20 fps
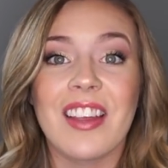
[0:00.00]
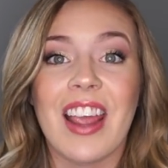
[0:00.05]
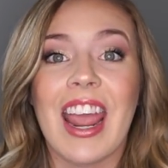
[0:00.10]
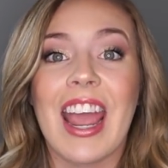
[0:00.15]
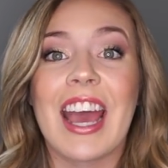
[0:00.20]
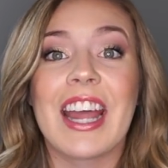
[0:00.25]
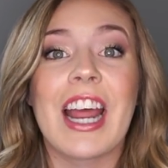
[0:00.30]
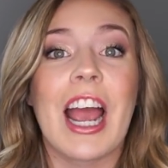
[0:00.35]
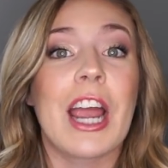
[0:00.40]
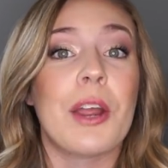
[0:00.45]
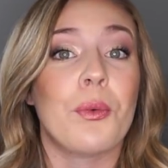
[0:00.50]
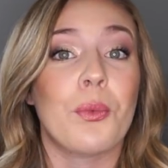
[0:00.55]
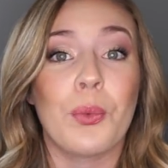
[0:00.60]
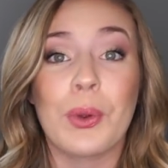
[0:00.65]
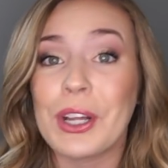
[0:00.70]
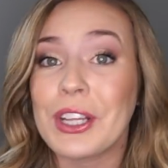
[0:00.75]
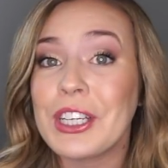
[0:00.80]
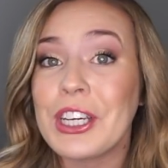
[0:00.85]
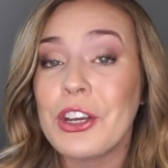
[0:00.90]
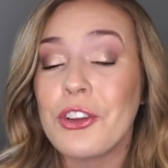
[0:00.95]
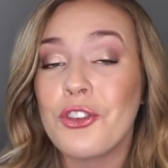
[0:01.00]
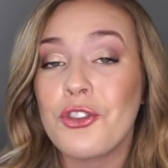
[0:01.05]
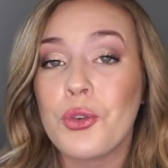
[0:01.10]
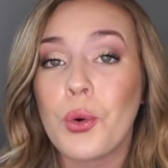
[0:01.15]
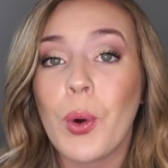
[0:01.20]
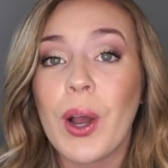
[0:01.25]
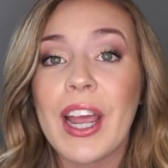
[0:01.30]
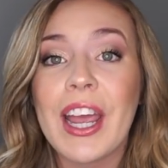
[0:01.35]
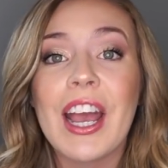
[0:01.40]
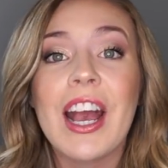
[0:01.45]
And I really
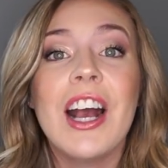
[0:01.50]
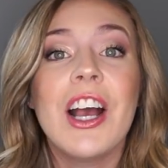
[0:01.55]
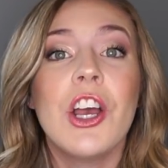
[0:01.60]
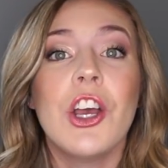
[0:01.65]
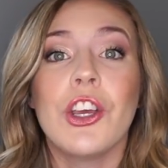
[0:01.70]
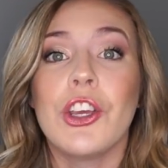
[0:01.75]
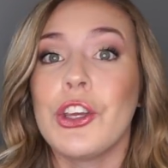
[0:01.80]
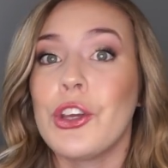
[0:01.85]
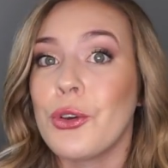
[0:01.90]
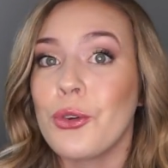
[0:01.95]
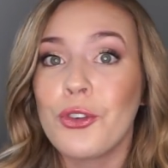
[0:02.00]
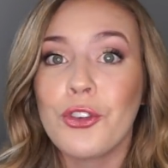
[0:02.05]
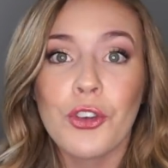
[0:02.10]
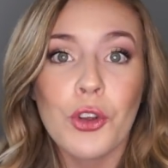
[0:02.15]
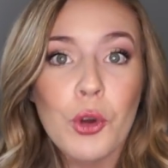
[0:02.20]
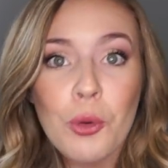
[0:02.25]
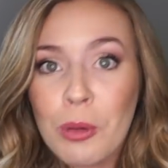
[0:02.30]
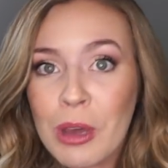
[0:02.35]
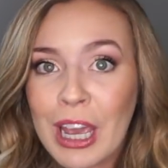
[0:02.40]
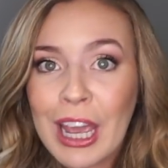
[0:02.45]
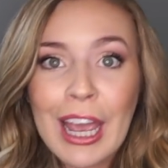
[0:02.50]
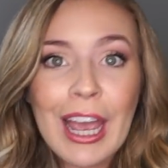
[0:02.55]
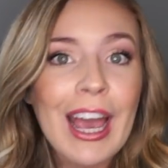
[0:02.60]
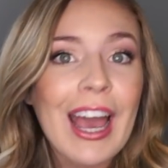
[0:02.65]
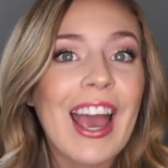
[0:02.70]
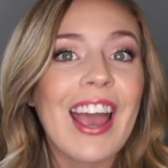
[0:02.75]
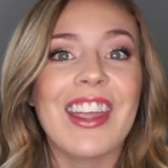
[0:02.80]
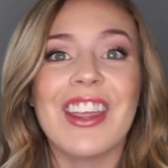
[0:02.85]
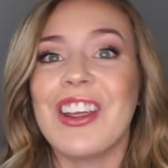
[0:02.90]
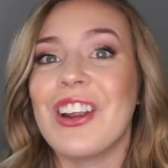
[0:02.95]
enjoy
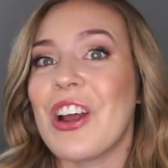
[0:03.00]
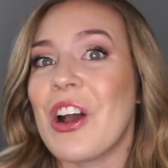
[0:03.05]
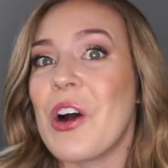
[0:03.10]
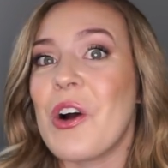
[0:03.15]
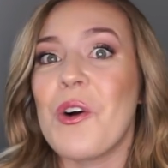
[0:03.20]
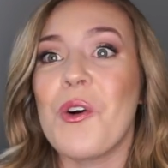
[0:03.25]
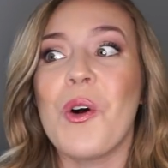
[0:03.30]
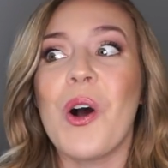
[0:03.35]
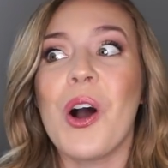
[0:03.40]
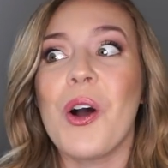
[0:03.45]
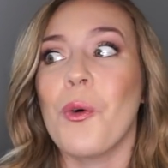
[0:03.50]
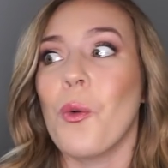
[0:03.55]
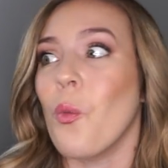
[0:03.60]
YouTubing, you know,